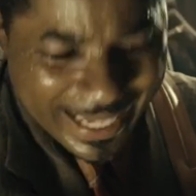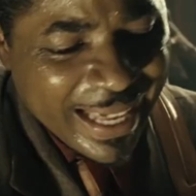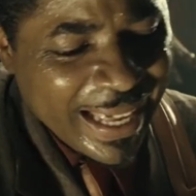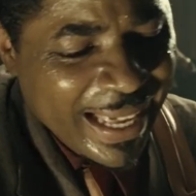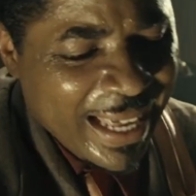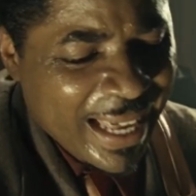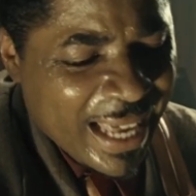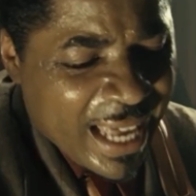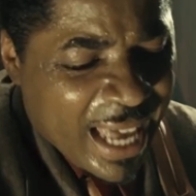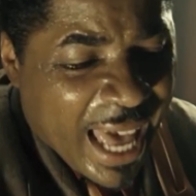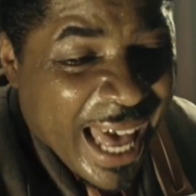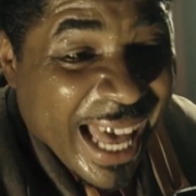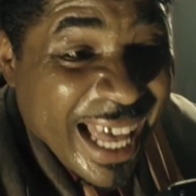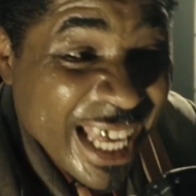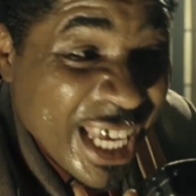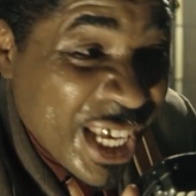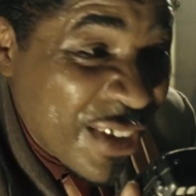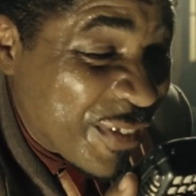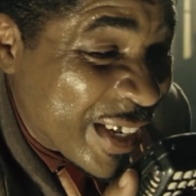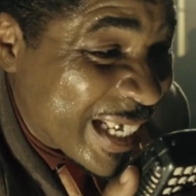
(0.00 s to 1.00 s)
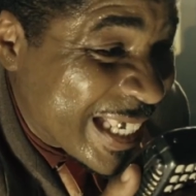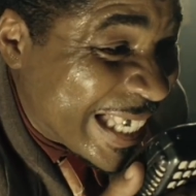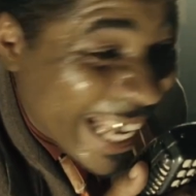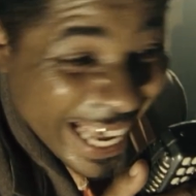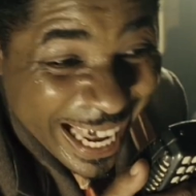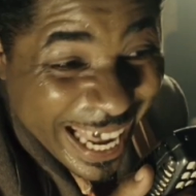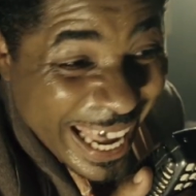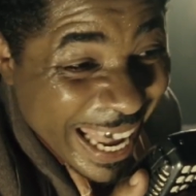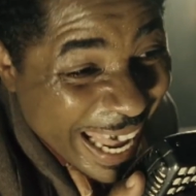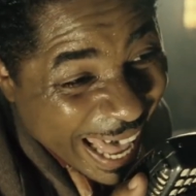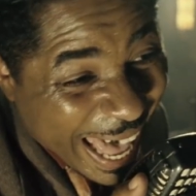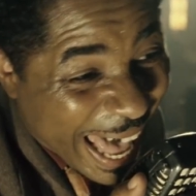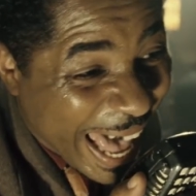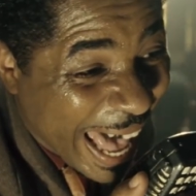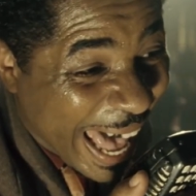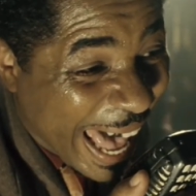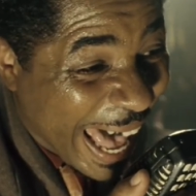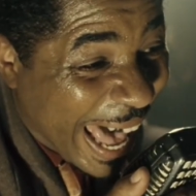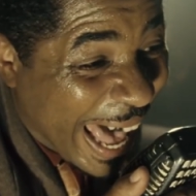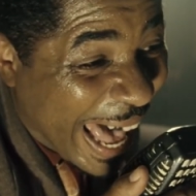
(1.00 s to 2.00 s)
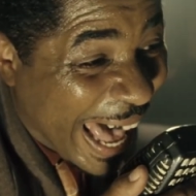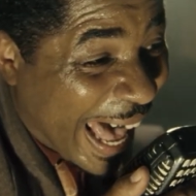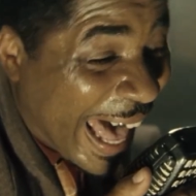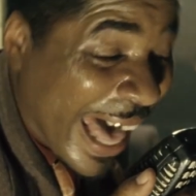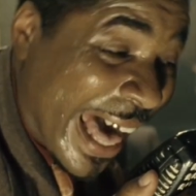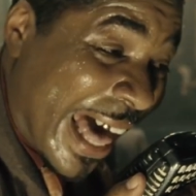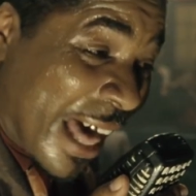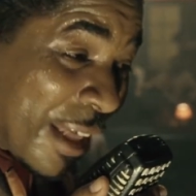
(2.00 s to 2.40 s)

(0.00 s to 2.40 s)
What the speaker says: wonderful sequence I'm quite